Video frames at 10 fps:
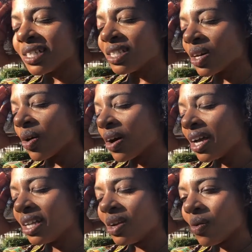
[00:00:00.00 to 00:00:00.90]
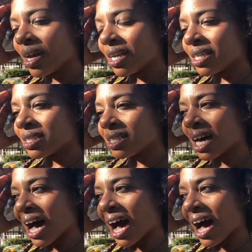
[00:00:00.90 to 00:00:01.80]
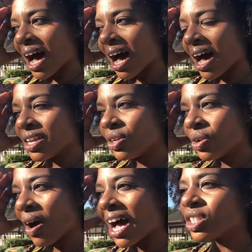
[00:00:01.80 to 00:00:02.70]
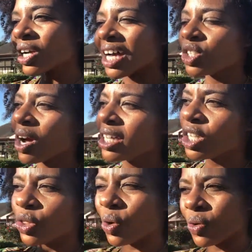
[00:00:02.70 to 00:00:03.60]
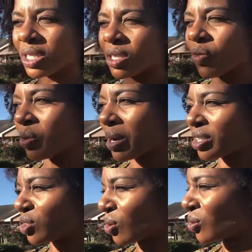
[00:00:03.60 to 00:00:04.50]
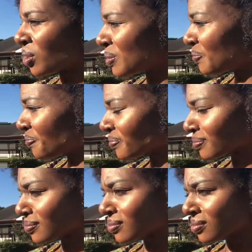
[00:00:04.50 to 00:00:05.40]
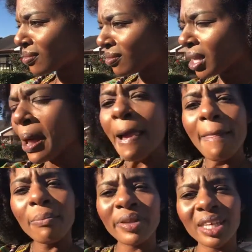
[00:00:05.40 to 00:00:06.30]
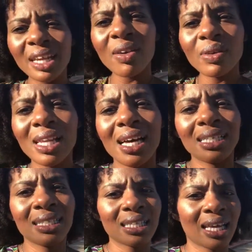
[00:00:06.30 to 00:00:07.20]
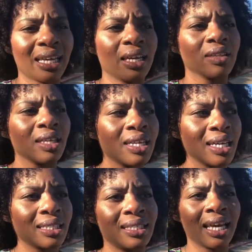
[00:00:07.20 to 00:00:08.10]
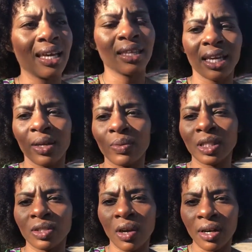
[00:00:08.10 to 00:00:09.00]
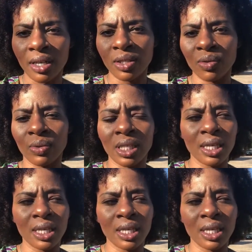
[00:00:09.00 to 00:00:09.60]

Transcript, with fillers: and so, anyways, you know, I, I tried to throw this over my shoulder but then I realized like the next day that it was starting to really